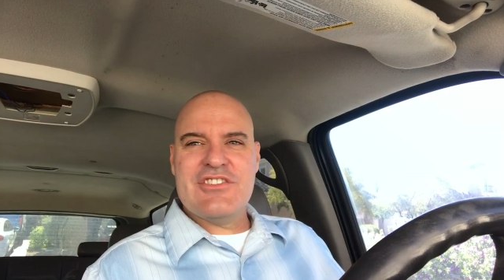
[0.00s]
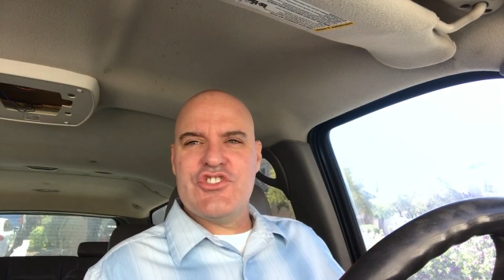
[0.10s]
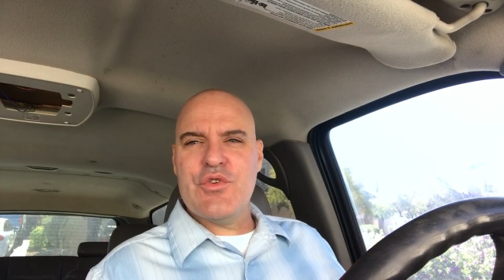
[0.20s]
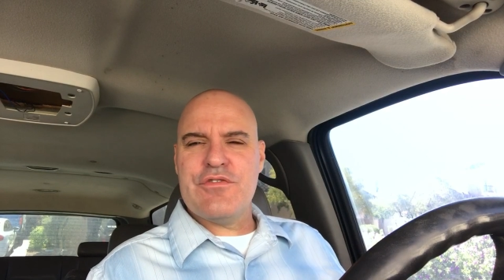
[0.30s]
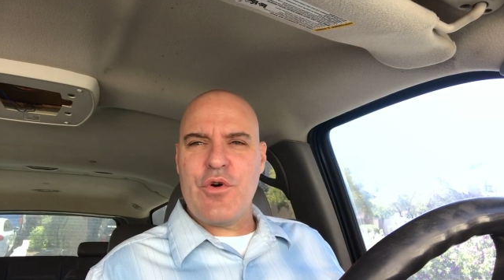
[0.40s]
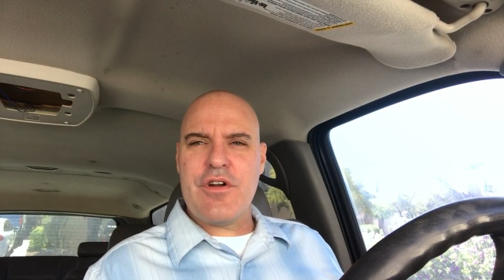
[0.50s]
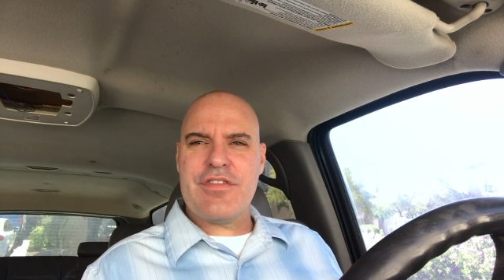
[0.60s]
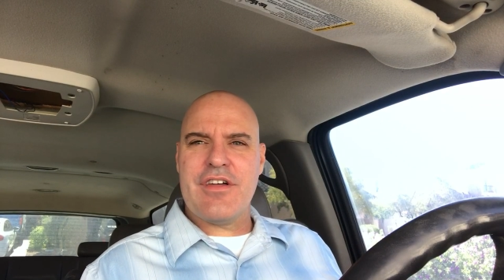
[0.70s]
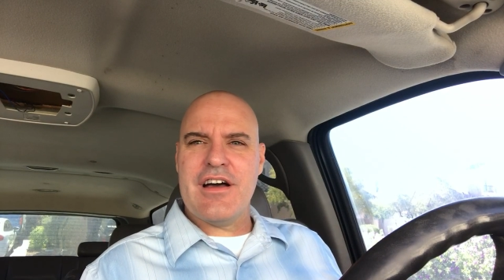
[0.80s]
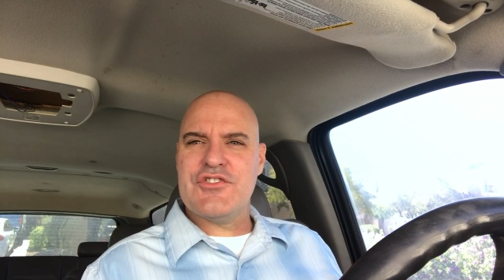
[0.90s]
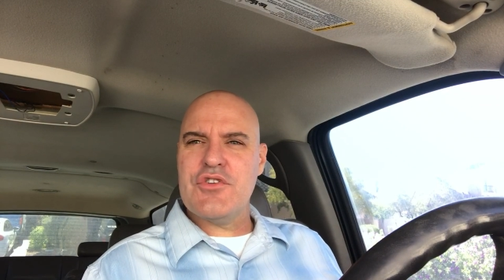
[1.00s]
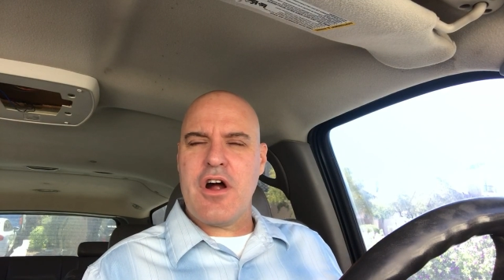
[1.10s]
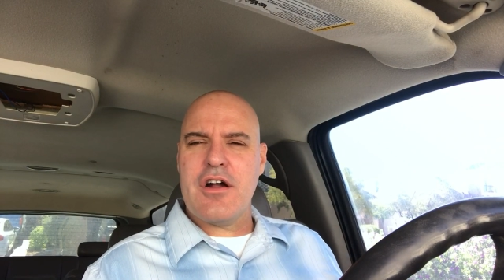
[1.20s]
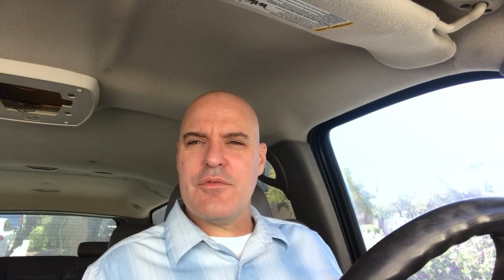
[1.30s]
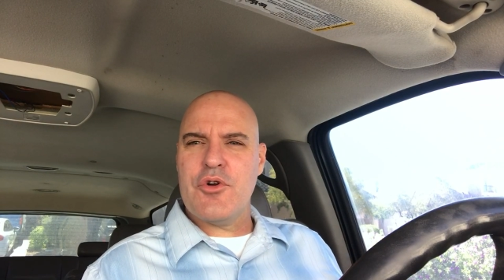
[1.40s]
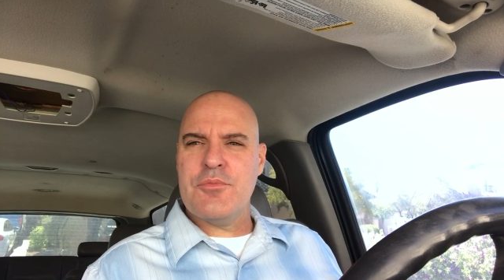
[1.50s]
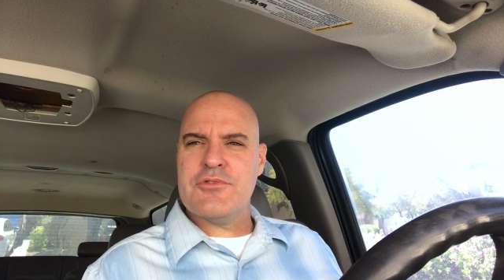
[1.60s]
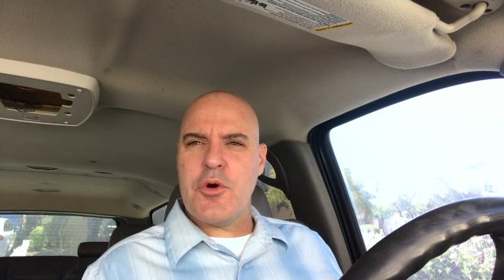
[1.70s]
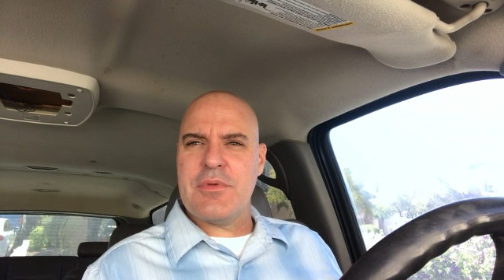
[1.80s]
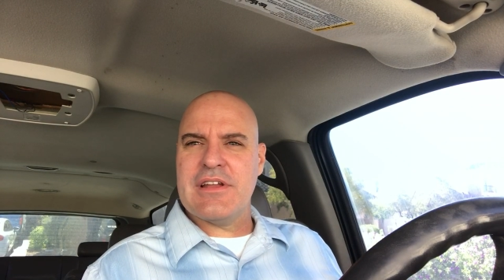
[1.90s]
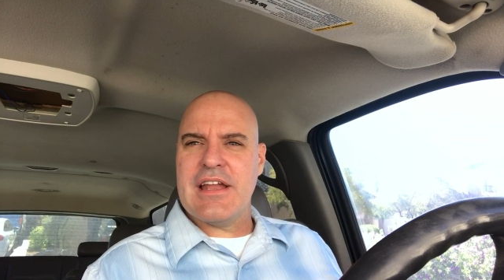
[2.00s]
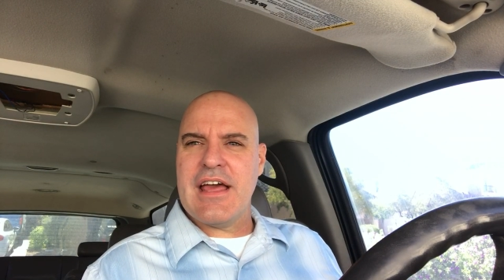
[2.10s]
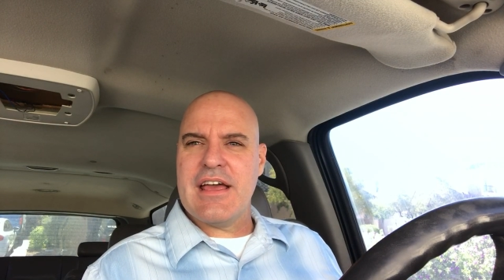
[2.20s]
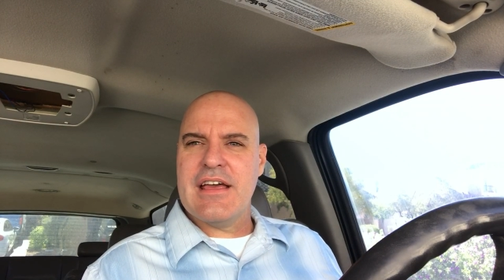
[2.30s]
June 4th. Two card rooms open today,